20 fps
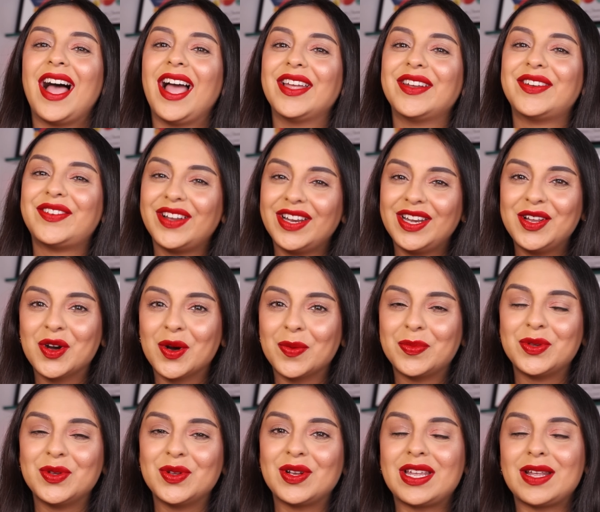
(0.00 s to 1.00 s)
I really
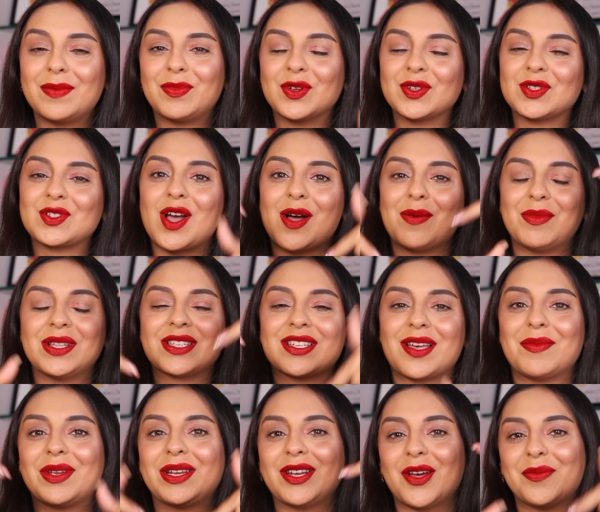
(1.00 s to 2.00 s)
hope you'll keep those comments
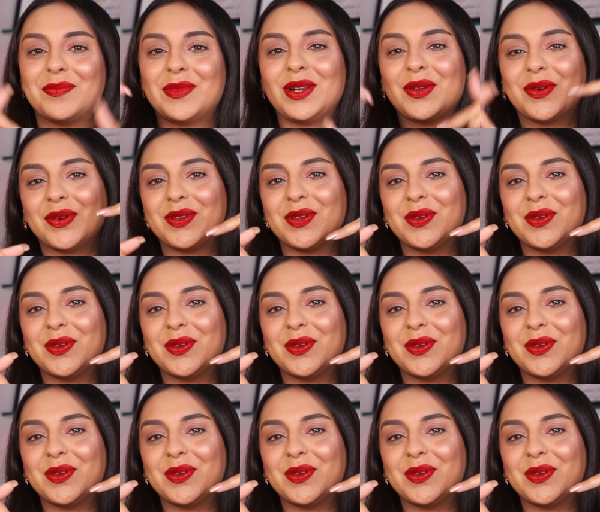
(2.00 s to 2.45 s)
coming down below.